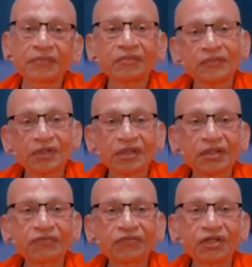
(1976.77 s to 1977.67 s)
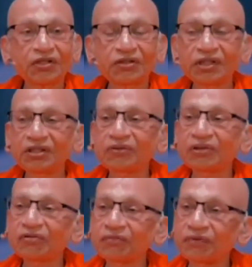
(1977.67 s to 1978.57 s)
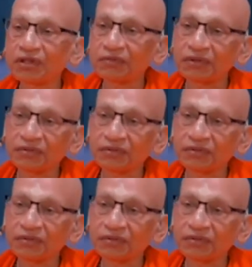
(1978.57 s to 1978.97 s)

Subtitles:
Then one is ready to give up karma.